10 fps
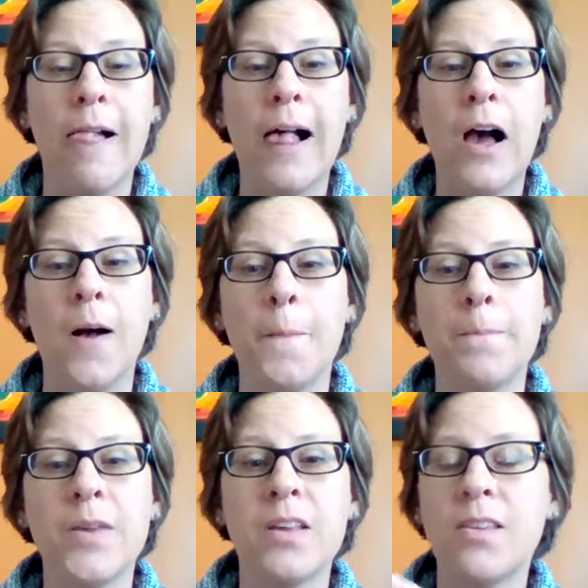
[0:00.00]

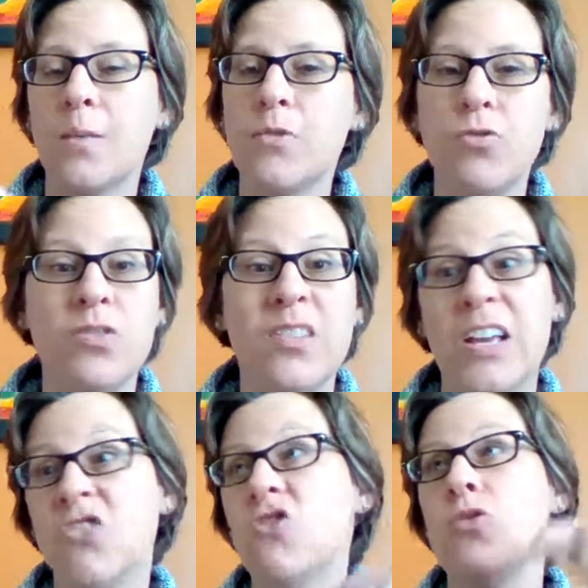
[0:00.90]
Some students, I
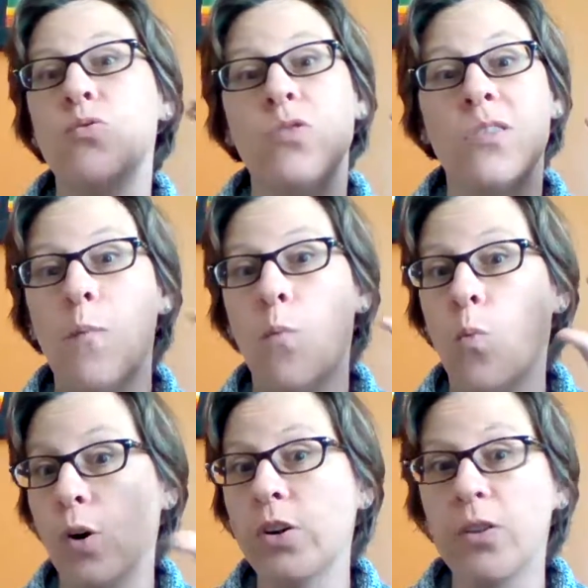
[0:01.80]
just use some
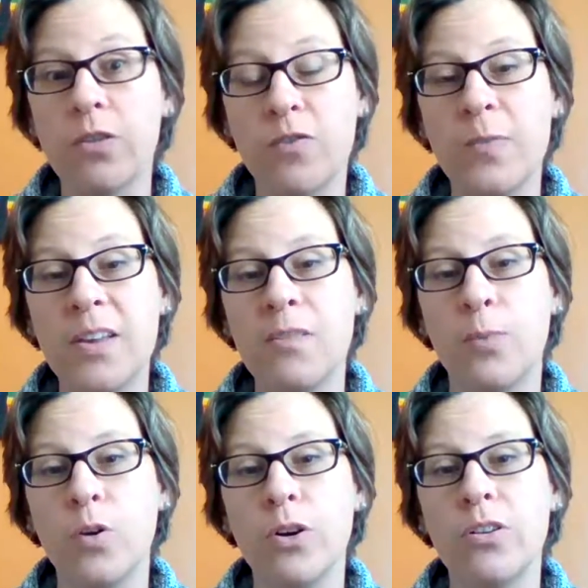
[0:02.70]
words from these
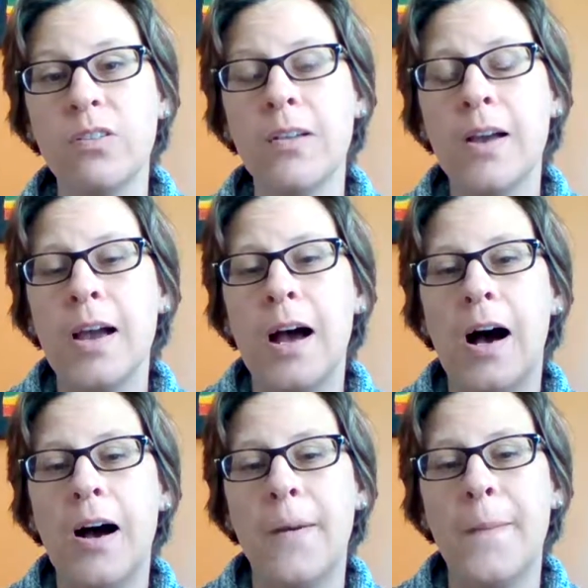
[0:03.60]
boards.
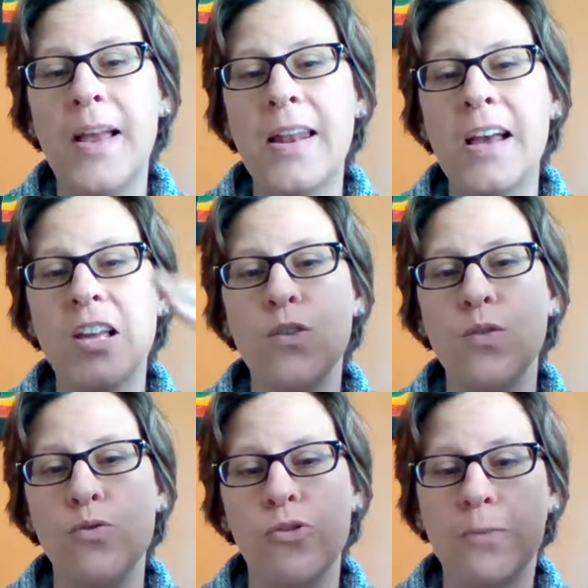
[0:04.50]
And I
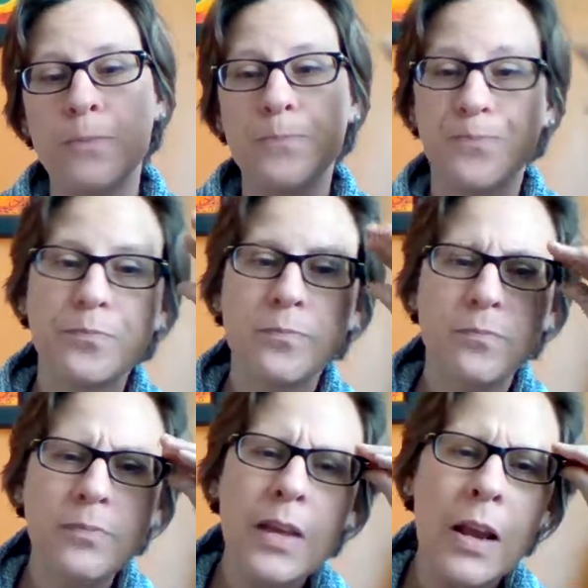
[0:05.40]
use
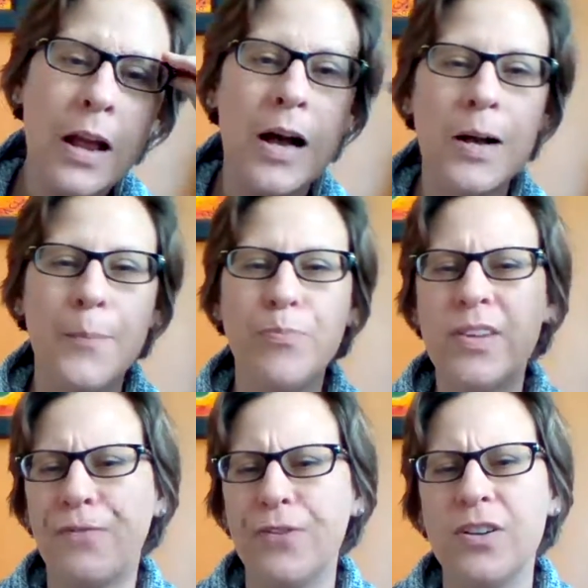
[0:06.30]

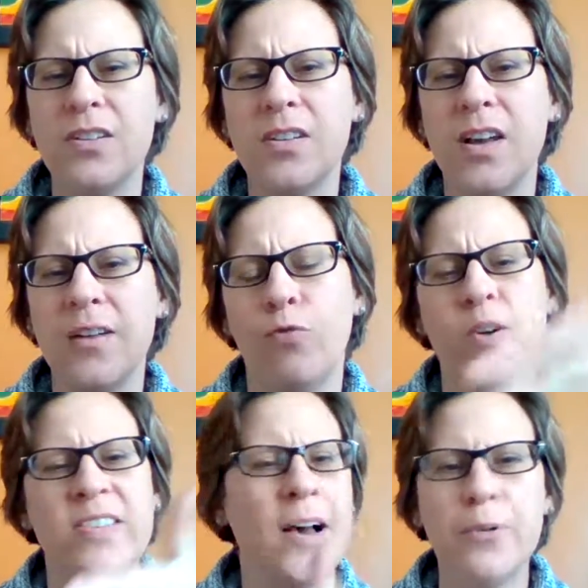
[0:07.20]
different
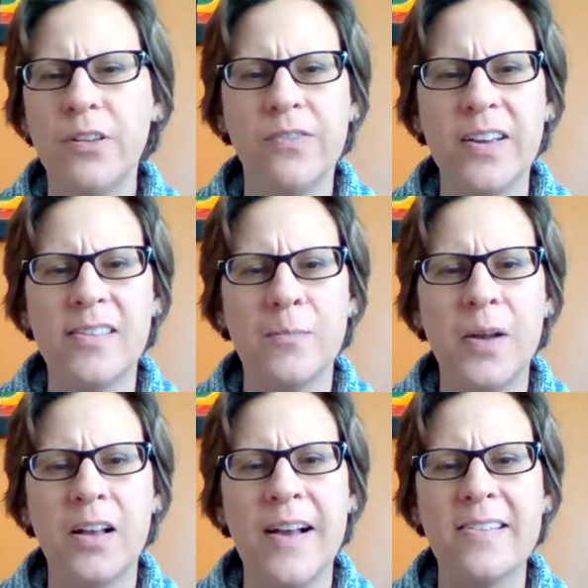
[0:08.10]
voice output devices in my
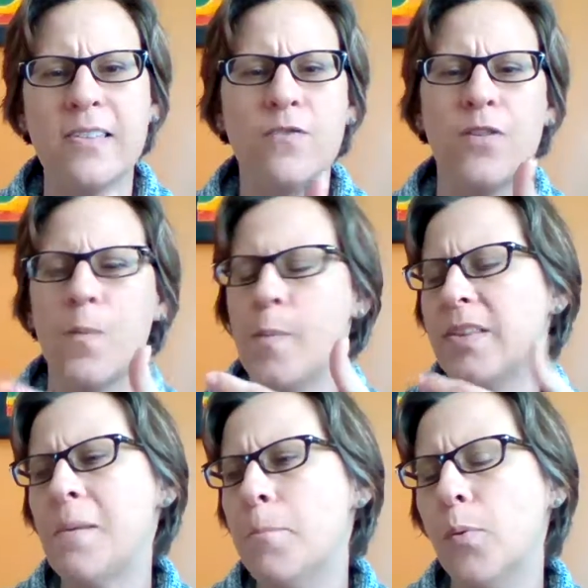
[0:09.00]
classes, from a
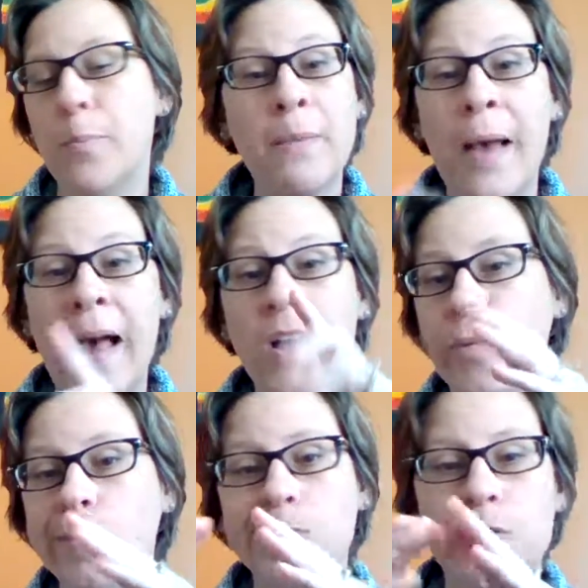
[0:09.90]
simple Big Mac,
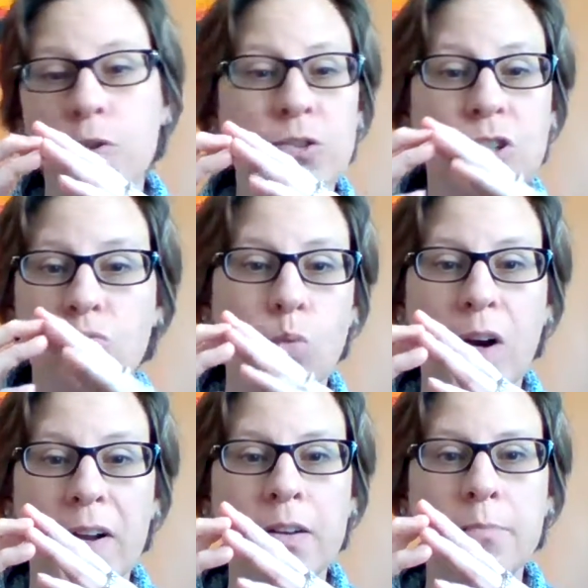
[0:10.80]
you know, just
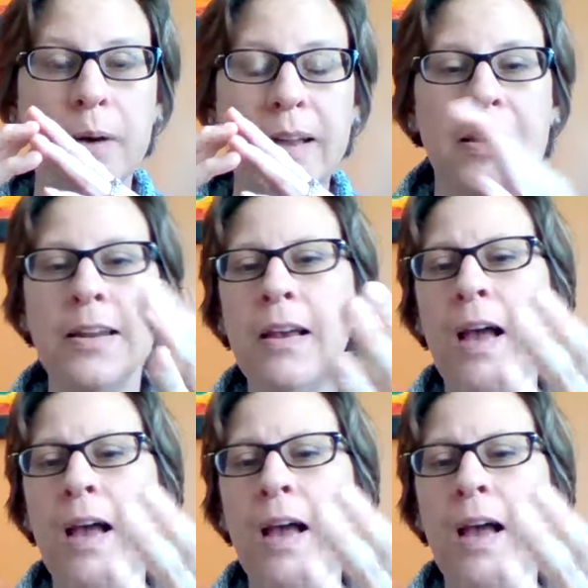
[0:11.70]
one button.